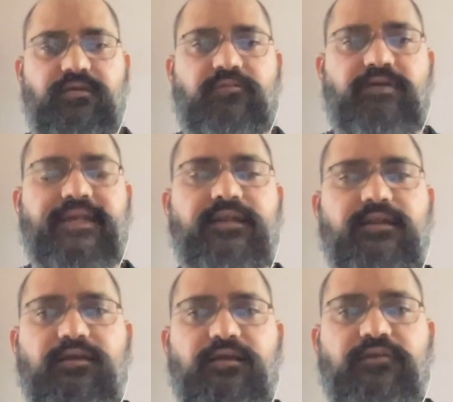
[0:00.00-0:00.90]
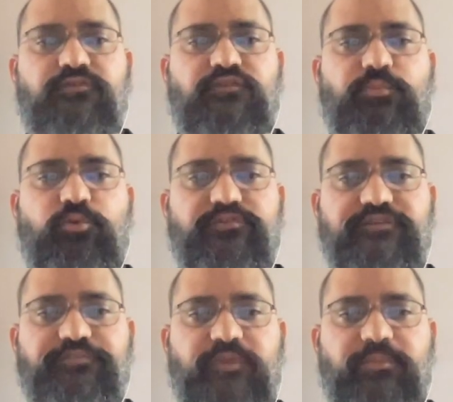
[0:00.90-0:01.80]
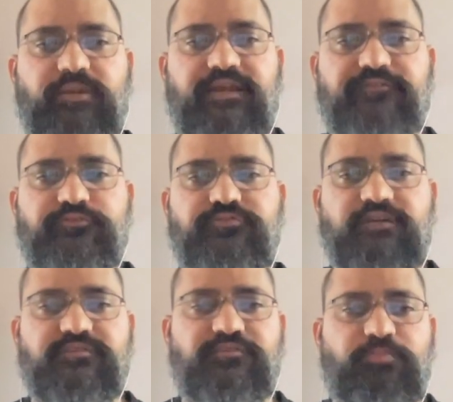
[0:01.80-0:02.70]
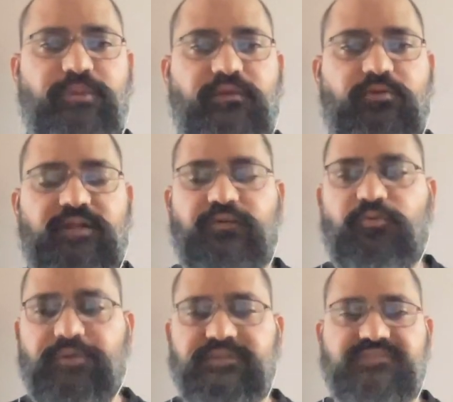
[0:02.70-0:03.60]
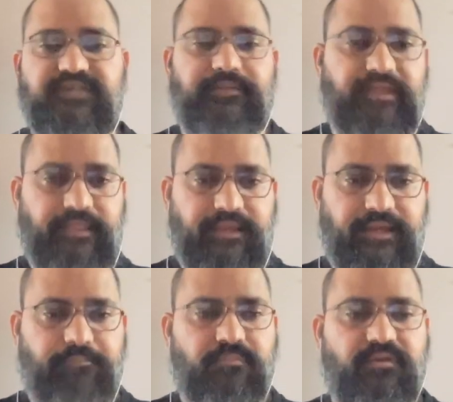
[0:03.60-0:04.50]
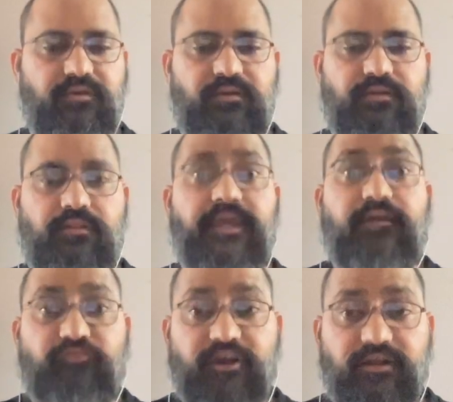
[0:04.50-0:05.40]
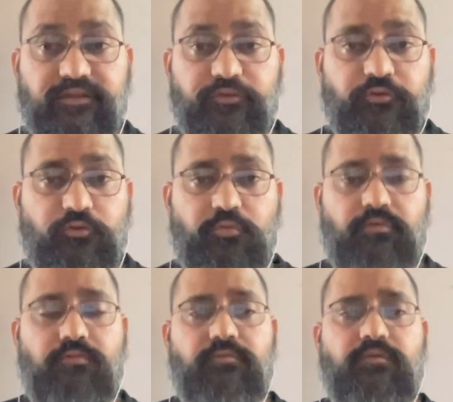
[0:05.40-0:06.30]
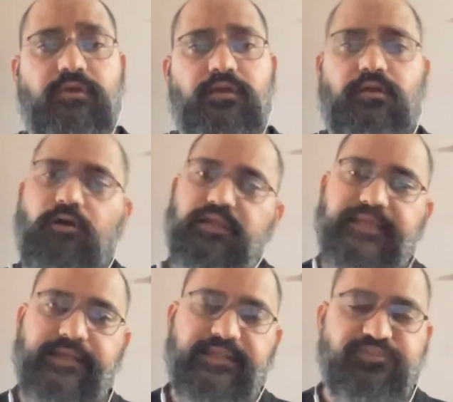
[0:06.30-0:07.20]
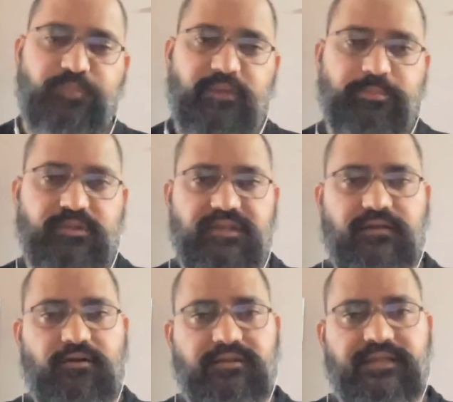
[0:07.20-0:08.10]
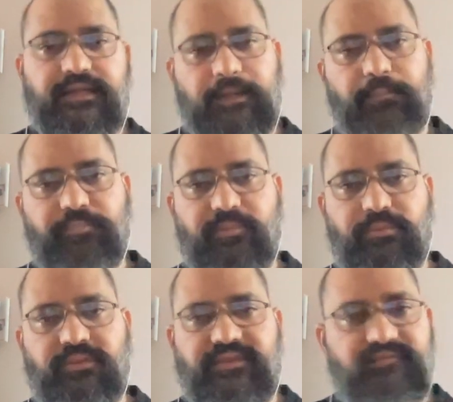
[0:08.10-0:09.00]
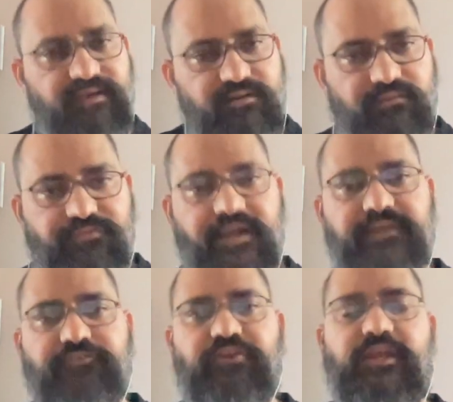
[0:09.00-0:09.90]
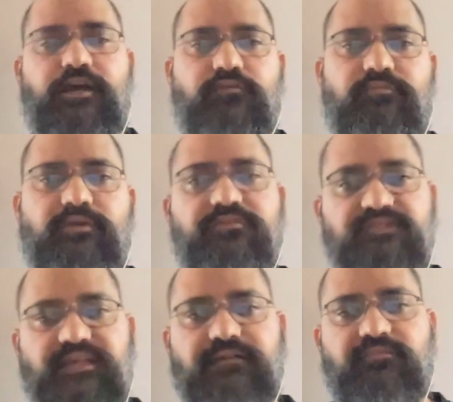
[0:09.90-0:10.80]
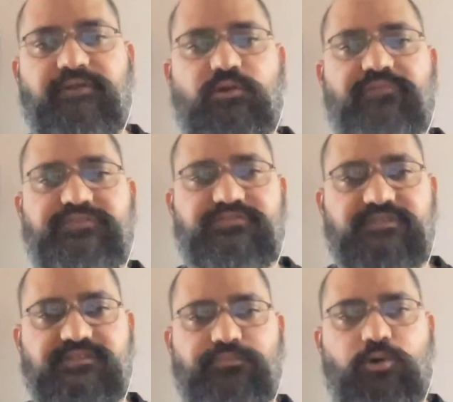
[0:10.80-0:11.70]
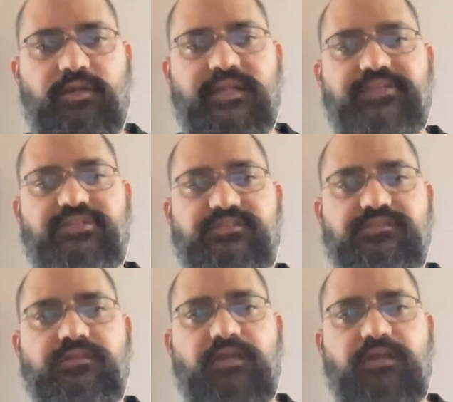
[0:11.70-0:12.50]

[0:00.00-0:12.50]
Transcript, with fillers: right so suppose if people have 2000 rupee note and nobody accepting them then where are they going to go all the rich people and all the corrupt people they will find a way out because the government officers and politicians